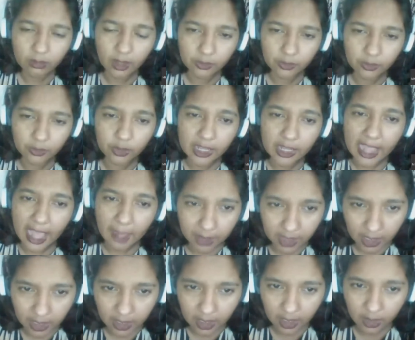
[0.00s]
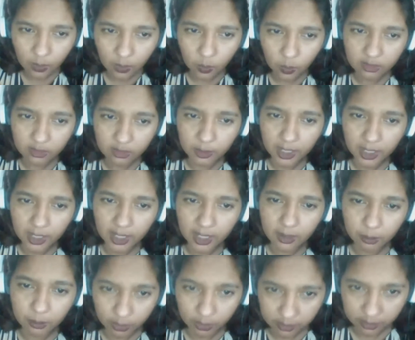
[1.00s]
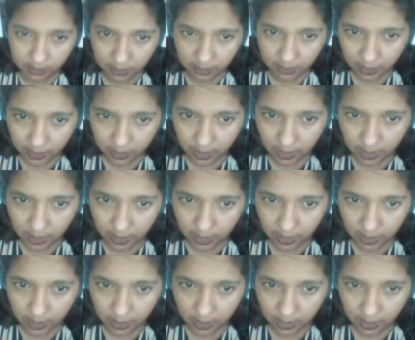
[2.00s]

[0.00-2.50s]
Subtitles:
then happy thinking works better than positive thinking.